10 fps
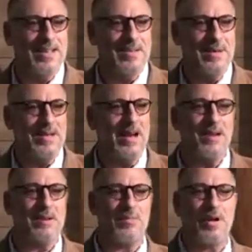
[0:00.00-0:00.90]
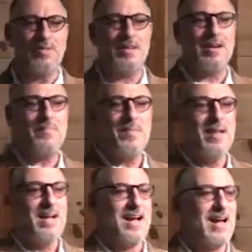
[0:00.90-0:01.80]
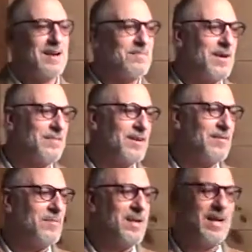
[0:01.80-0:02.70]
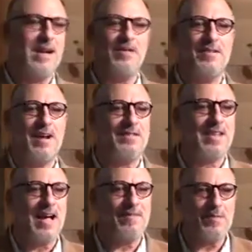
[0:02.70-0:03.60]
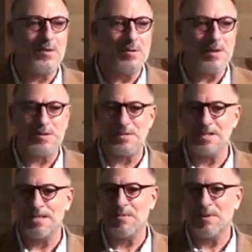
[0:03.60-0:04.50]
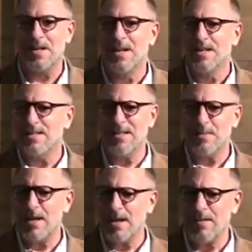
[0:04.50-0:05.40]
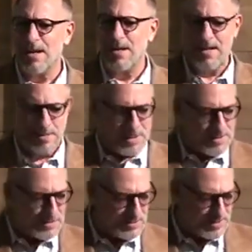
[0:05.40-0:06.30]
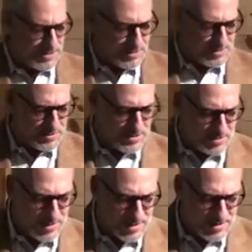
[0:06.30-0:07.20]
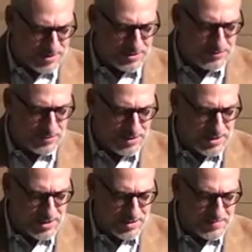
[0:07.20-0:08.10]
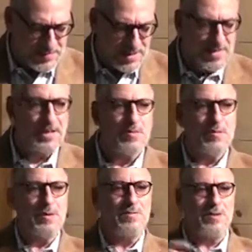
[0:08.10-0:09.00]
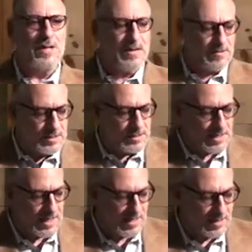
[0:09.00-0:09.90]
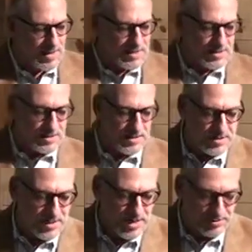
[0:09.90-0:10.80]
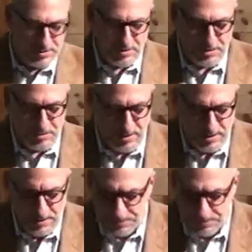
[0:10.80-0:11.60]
Amen. Now I can pray for them and I can pray for everybody and I don't even have to, have to worry about those things anymore. Does anybody have it? Anybody can associate with that? There's freedom when we forgive. Let's look at Colossians chapter 3.